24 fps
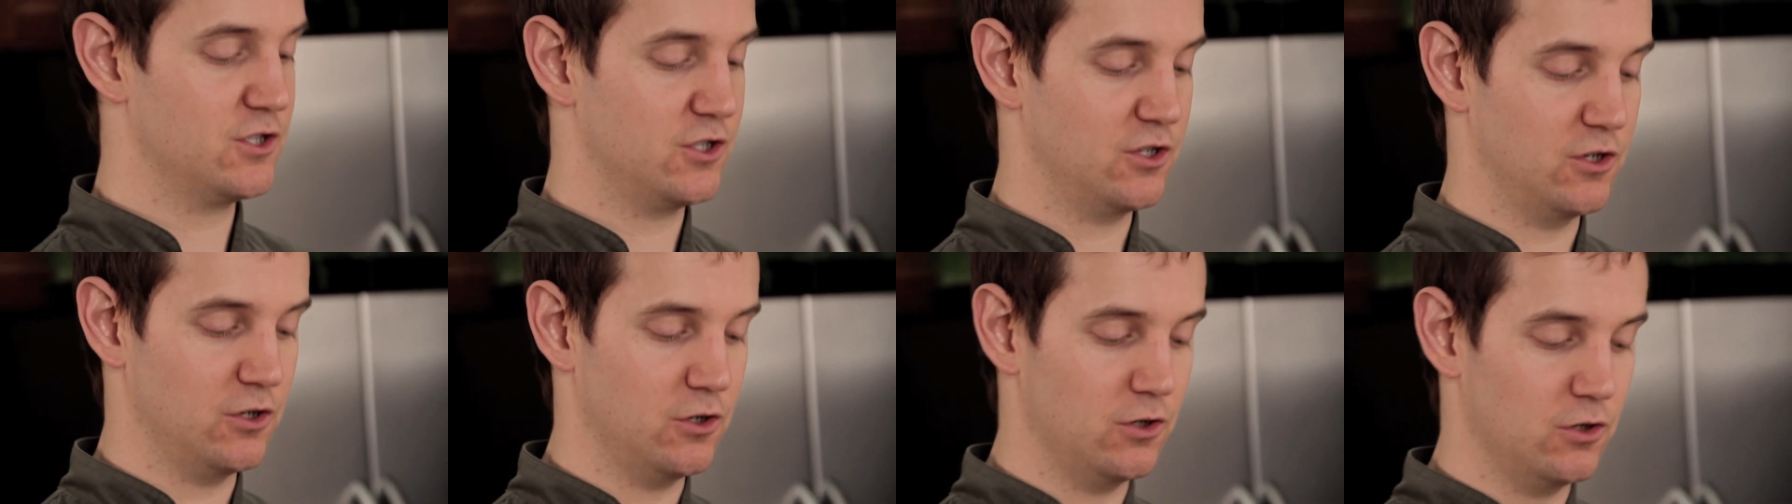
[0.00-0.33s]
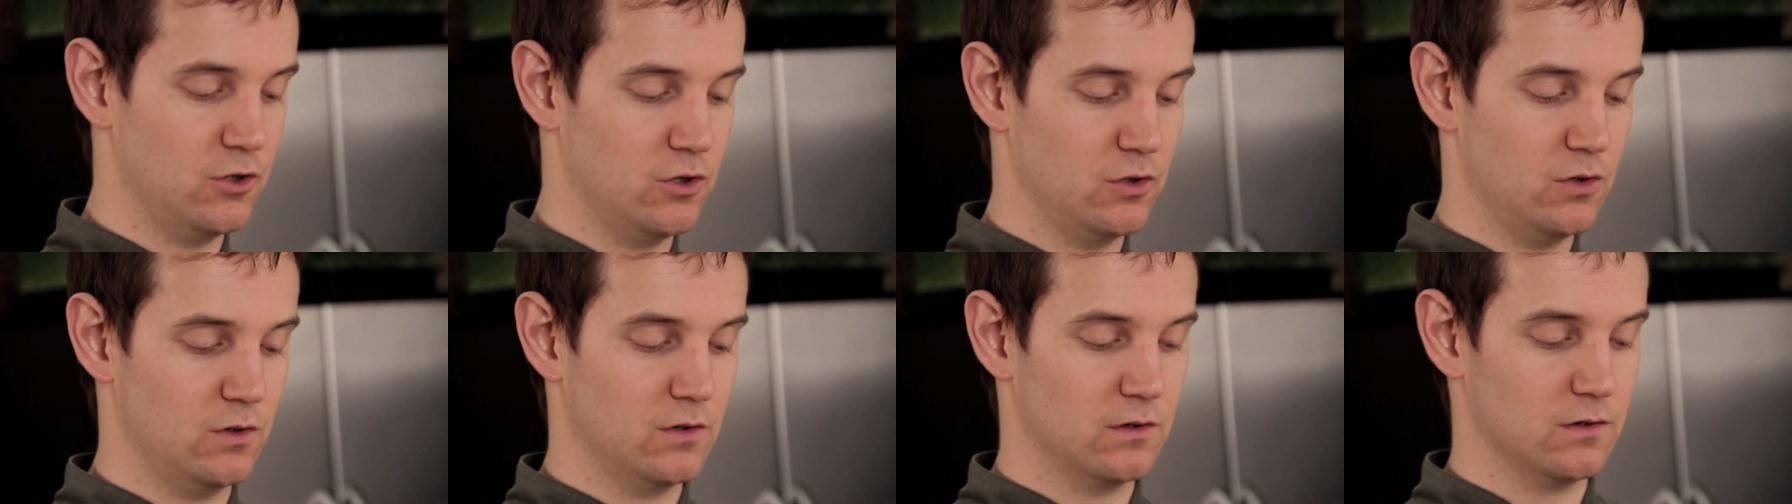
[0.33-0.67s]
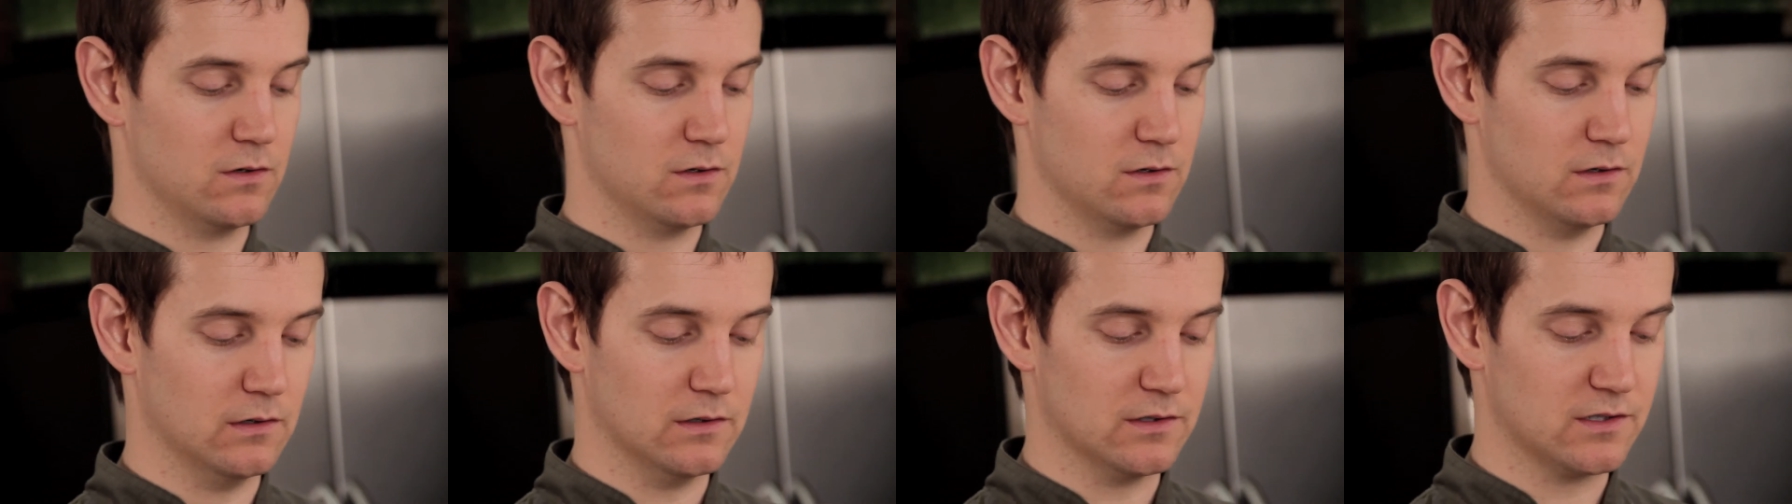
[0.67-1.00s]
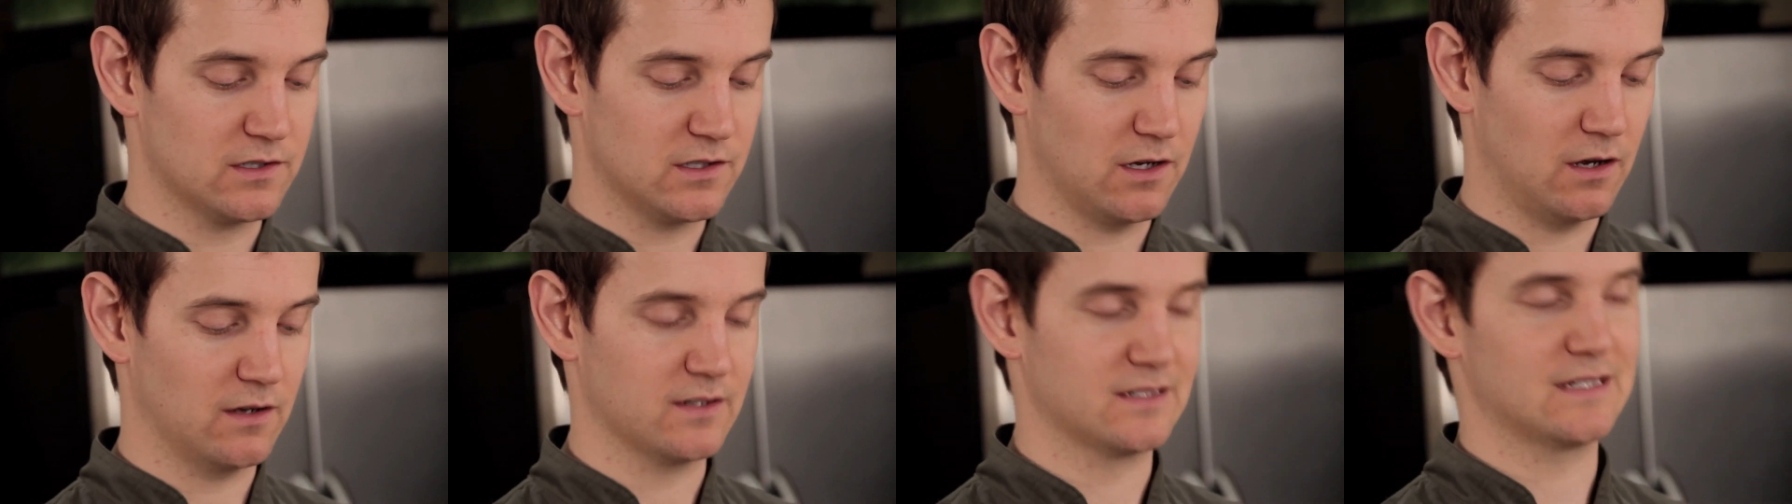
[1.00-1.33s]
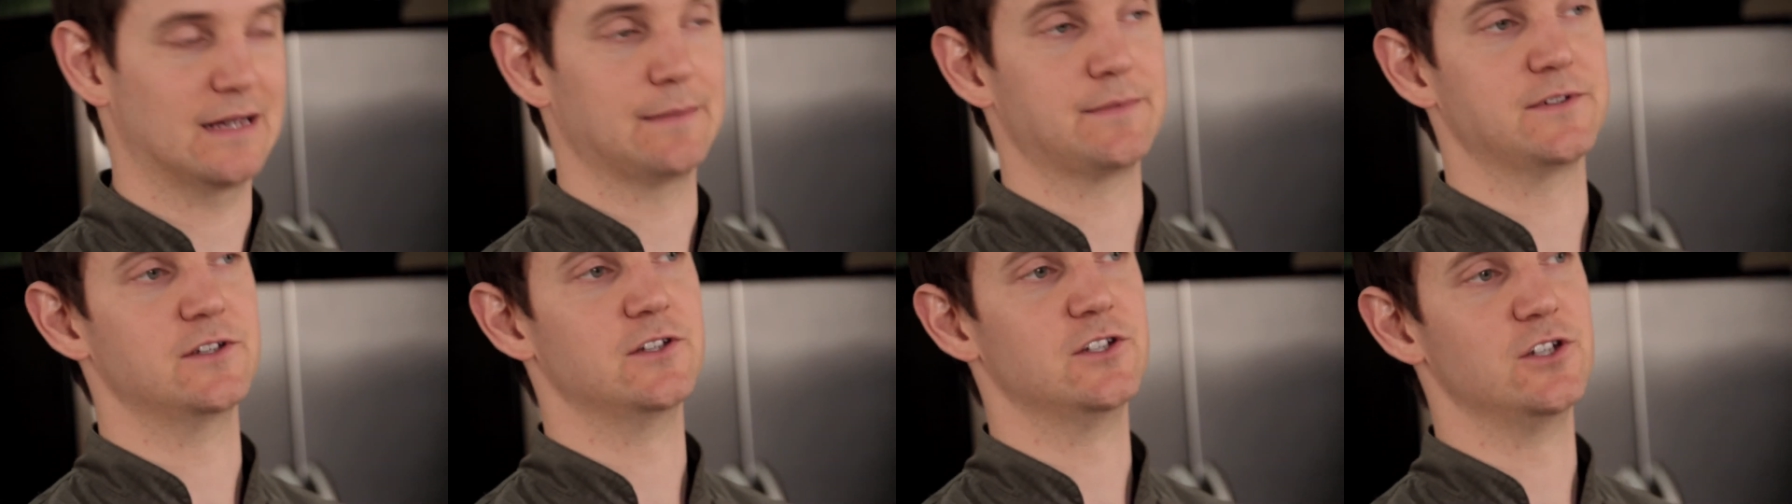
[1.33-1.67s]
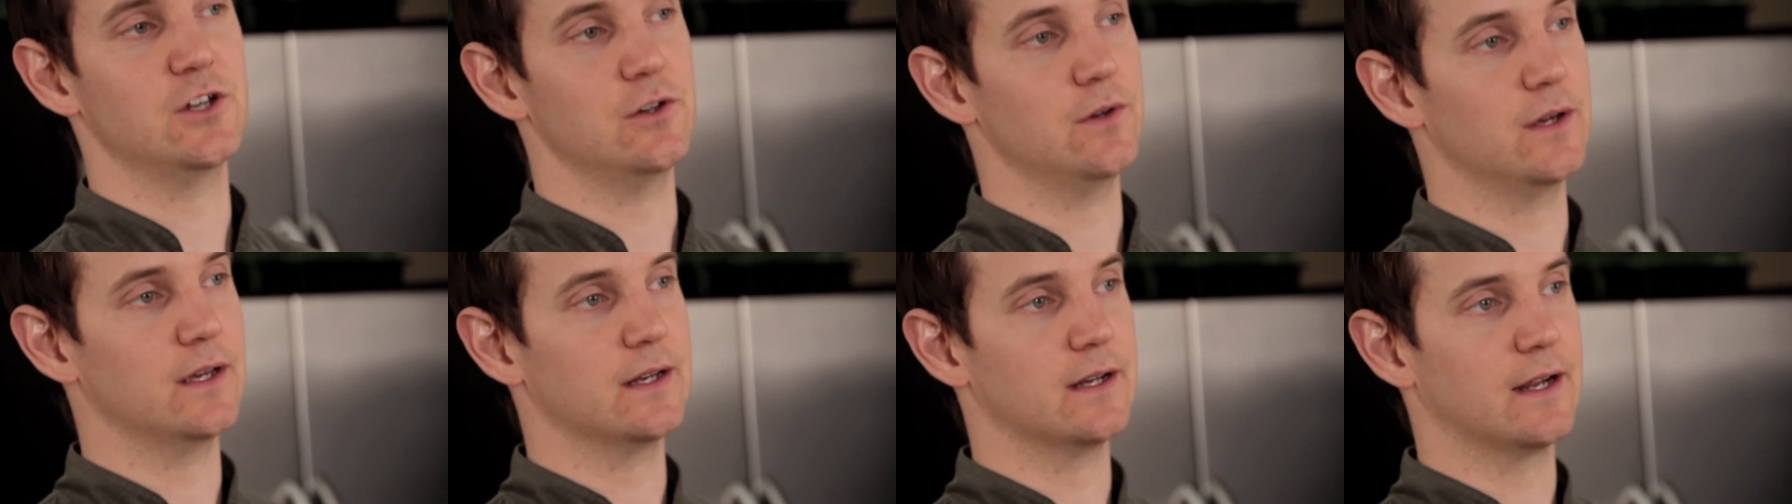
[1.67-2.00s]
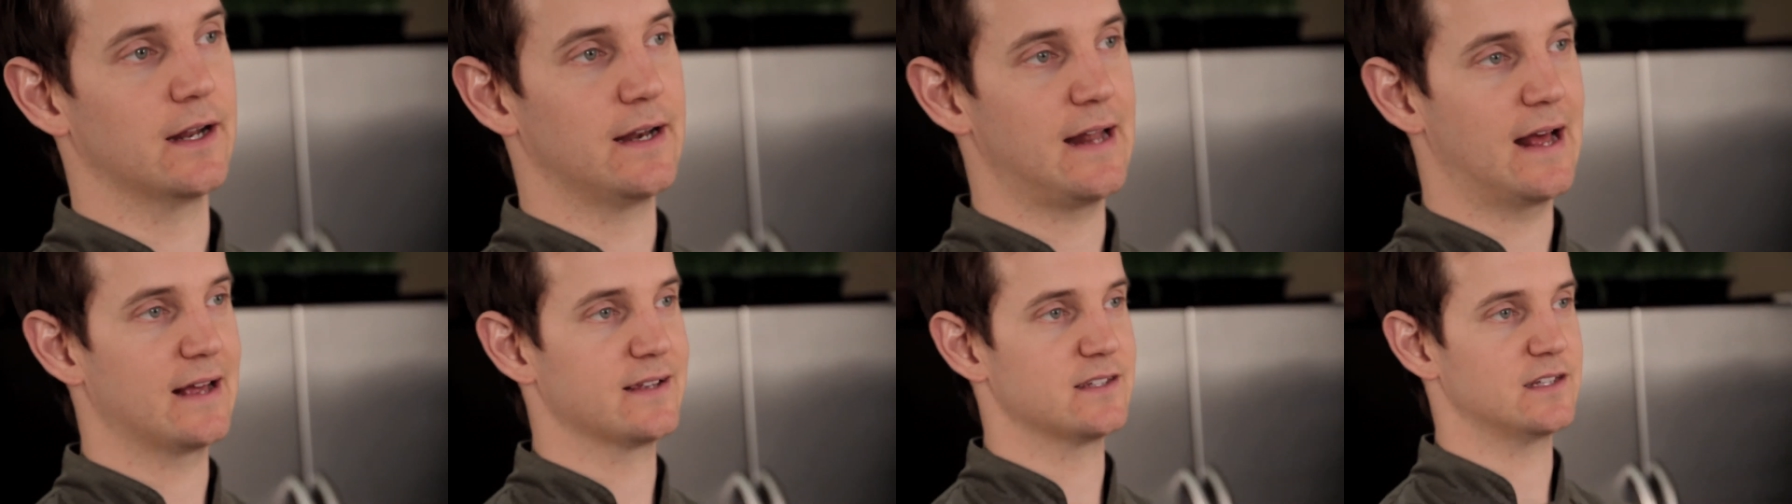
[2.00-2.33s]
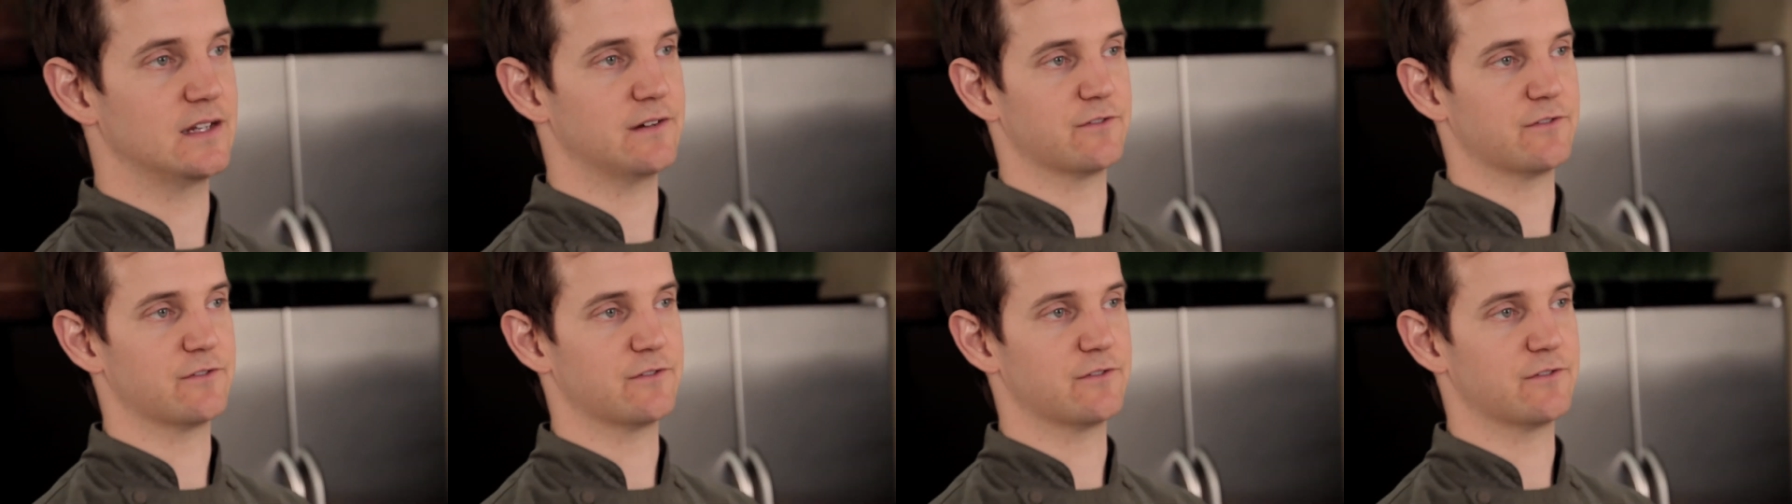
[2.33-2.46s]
to start substituting an